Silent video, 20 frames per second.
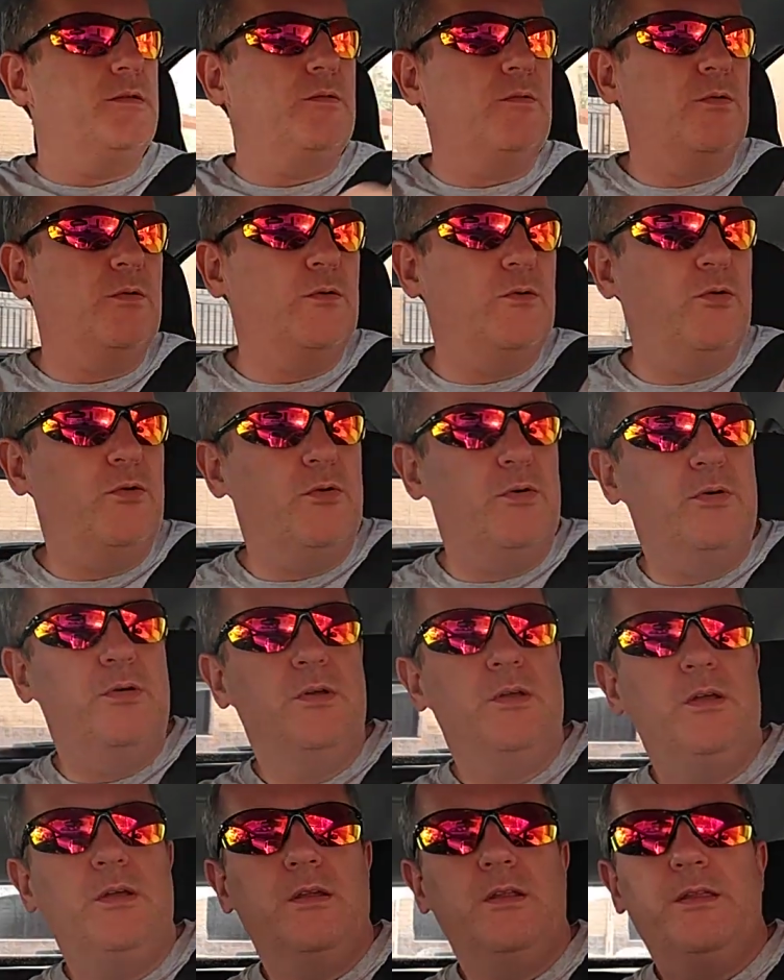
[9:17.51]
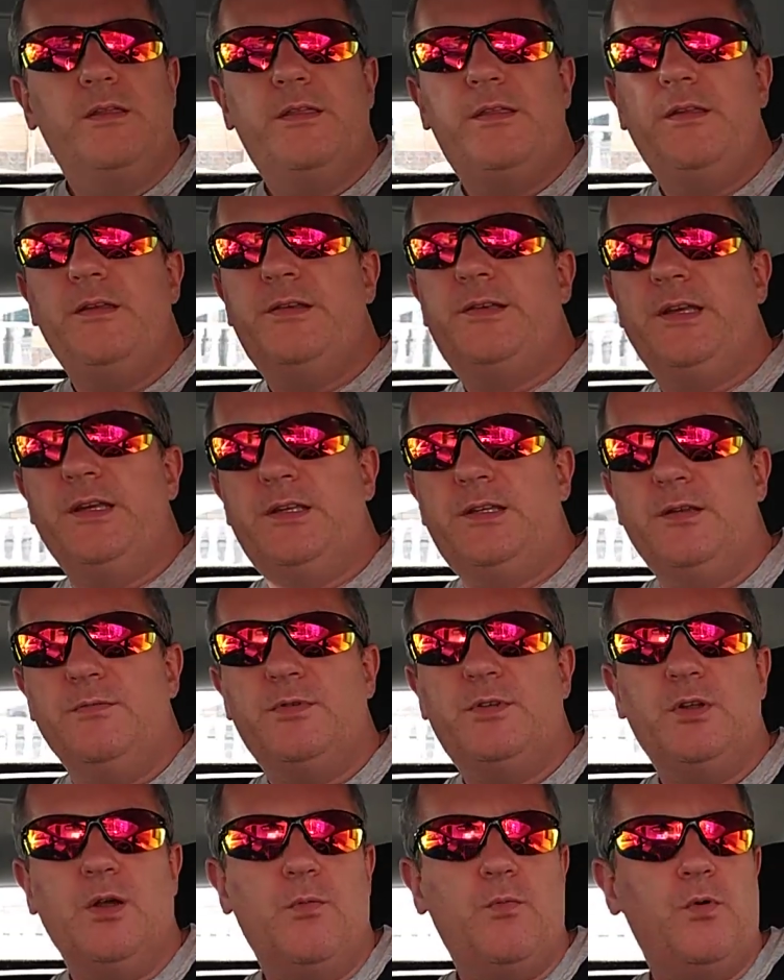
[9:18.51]
Or the system
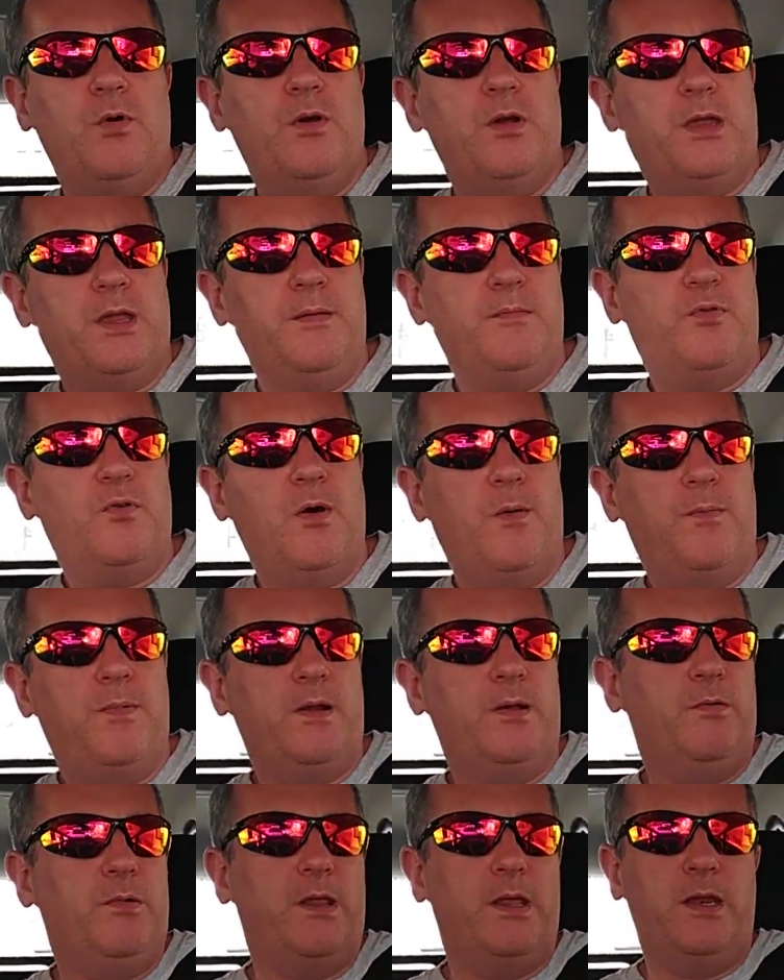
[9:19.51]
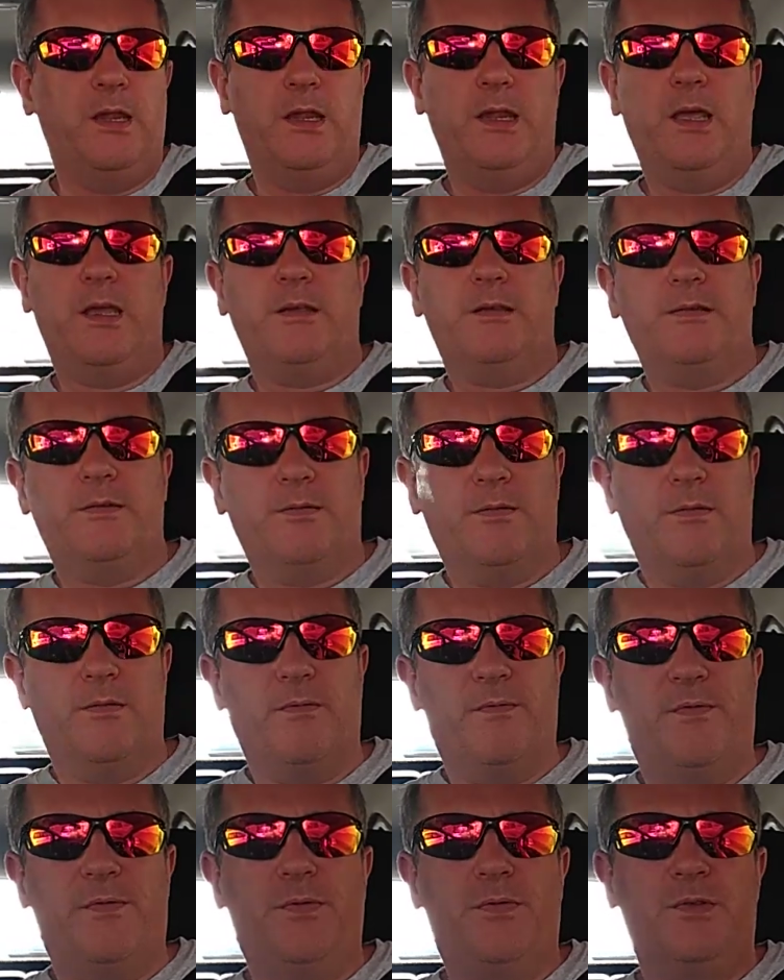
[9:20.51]
stopped working properly within the next
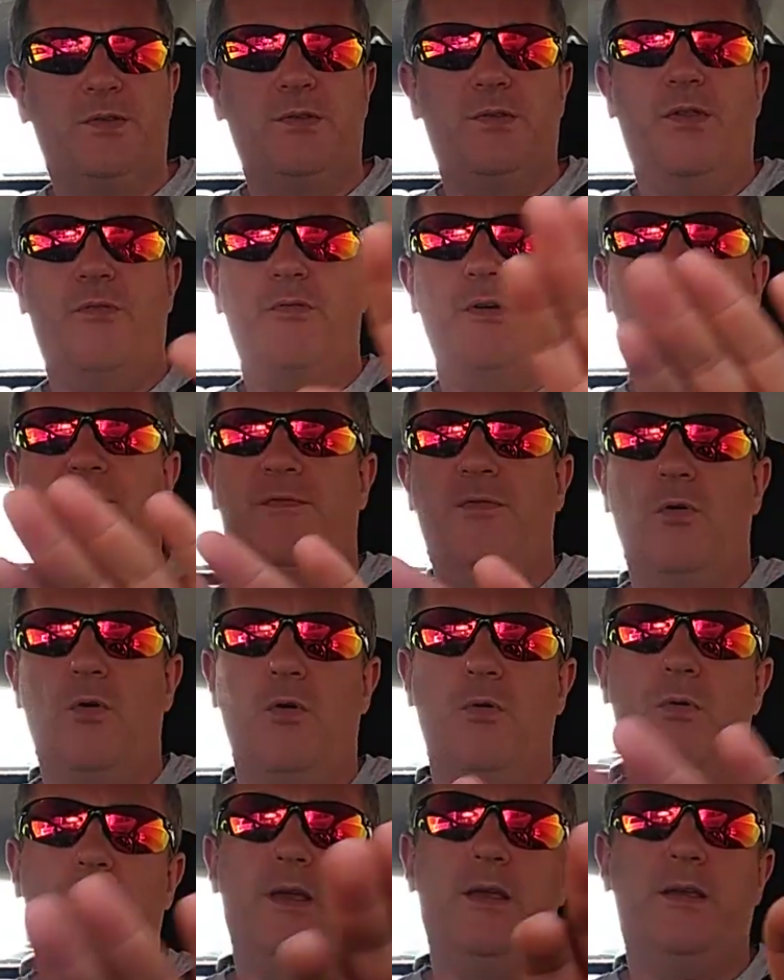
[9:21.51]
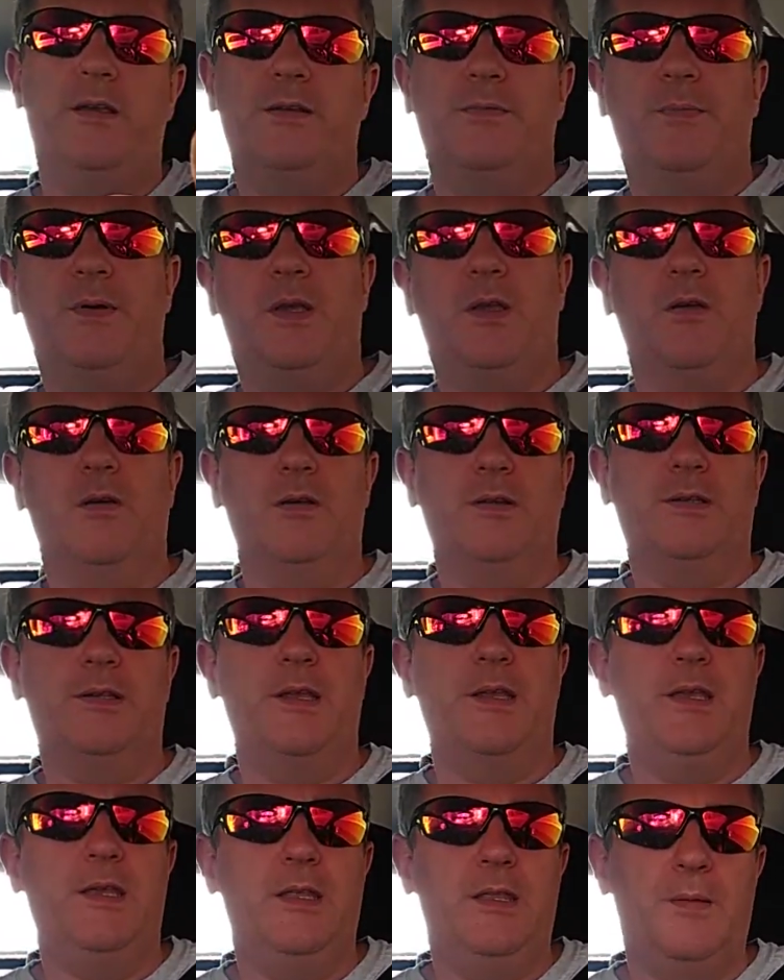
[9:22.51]
3 or 4 weeks because
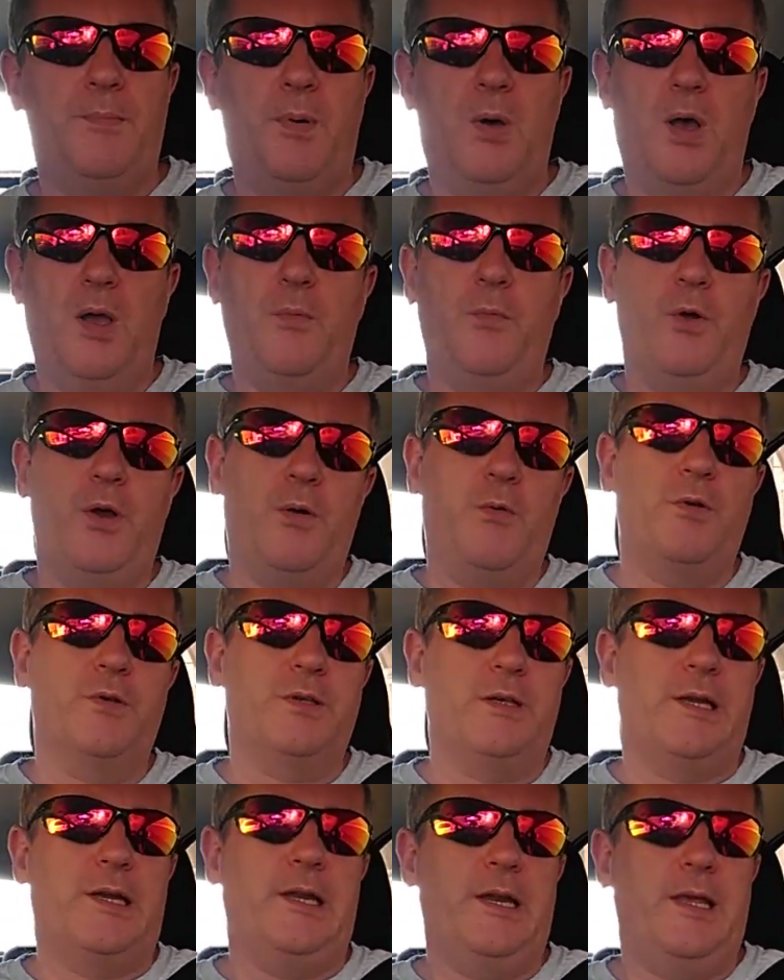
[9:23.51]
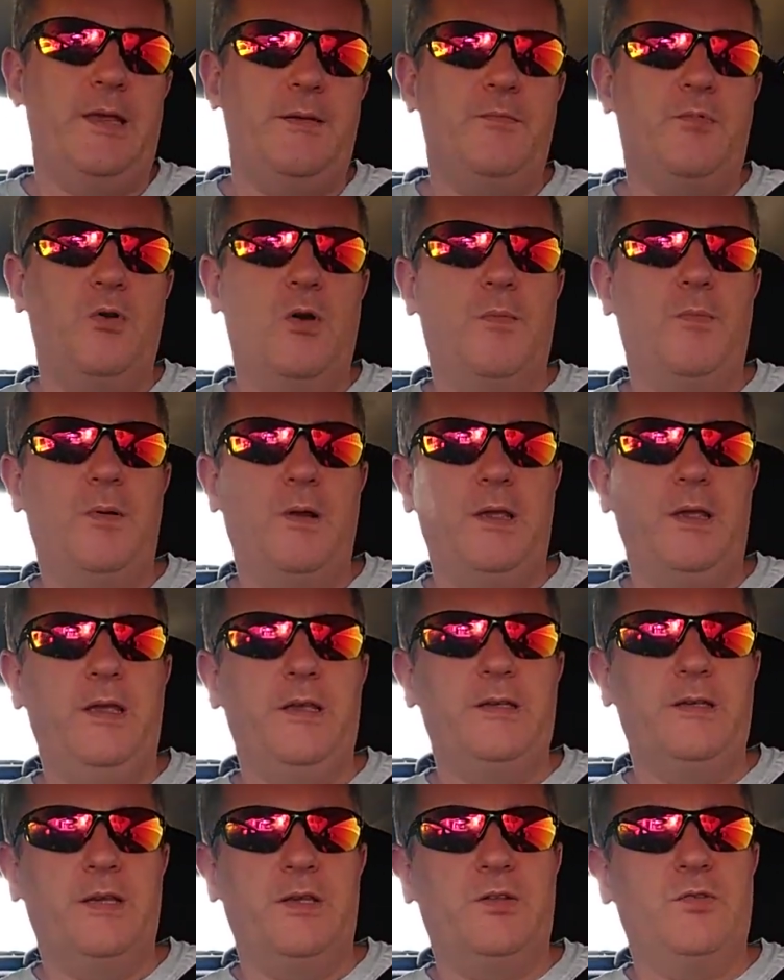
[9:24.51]
the pipework wasn't cleaned properly,
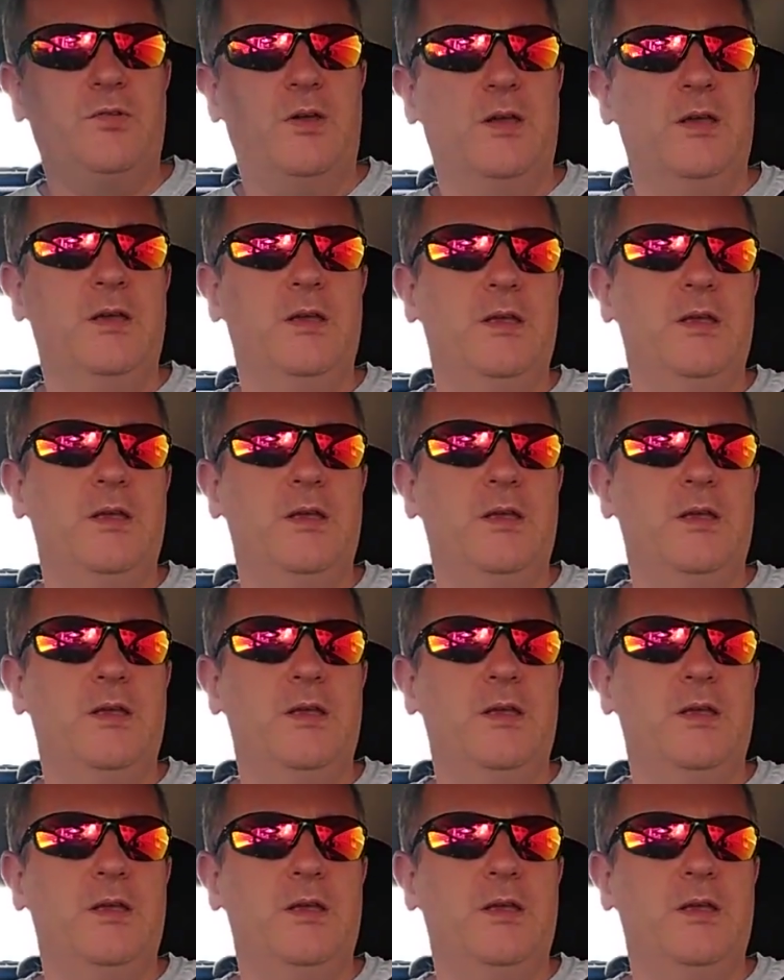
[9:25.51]
etc.